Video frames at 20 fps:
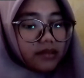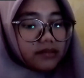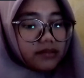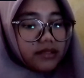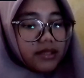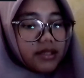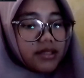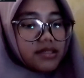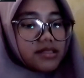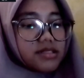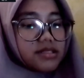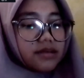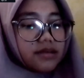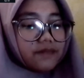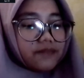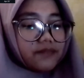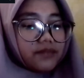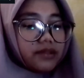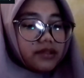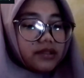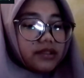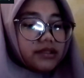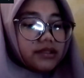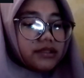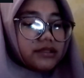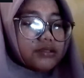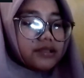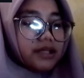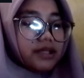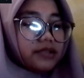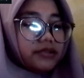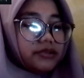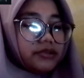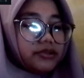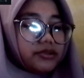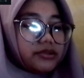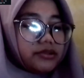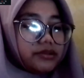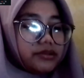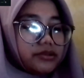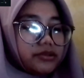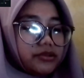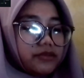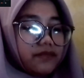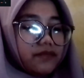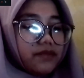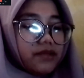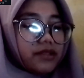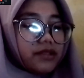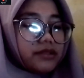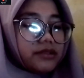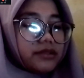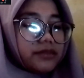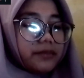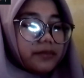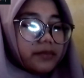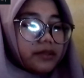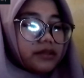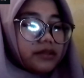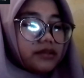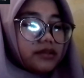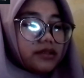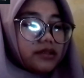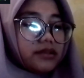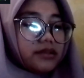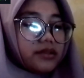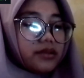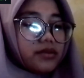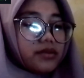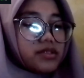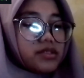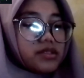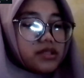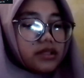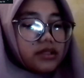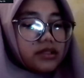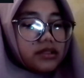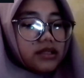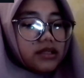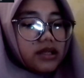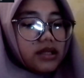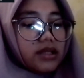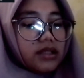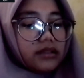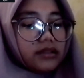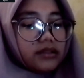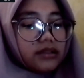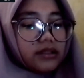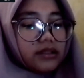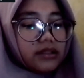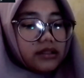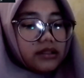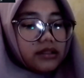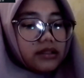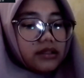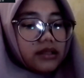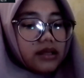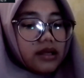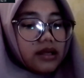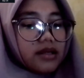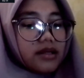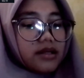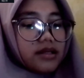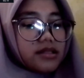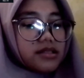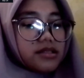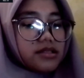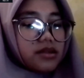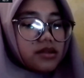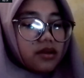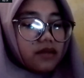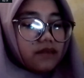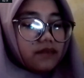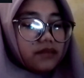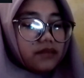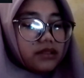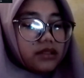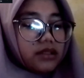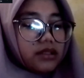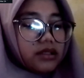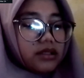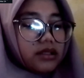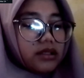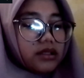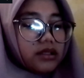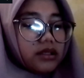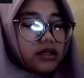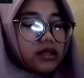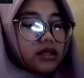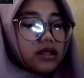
Days after, the Dutch government announced the arrest of the